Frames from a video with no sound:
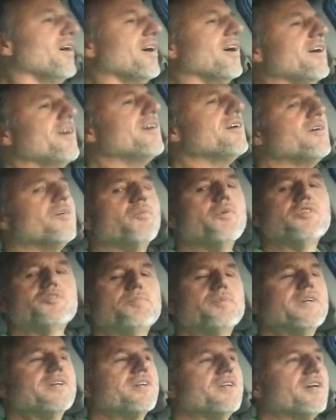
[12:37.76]
Uh, we
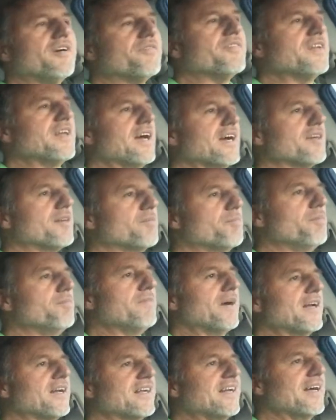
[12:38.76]
spent enough that I could have
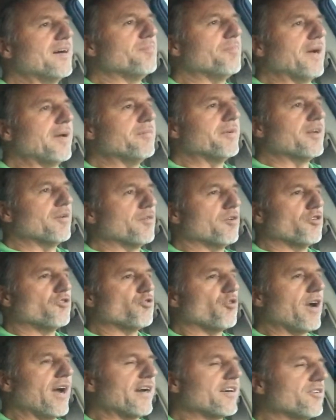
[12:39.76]
made a down payment on a
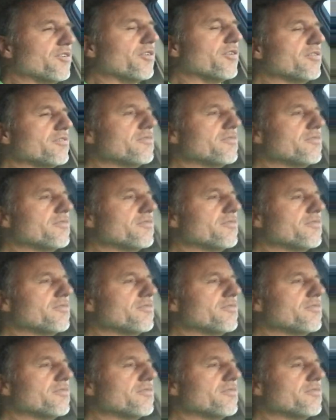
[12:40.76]
tractor.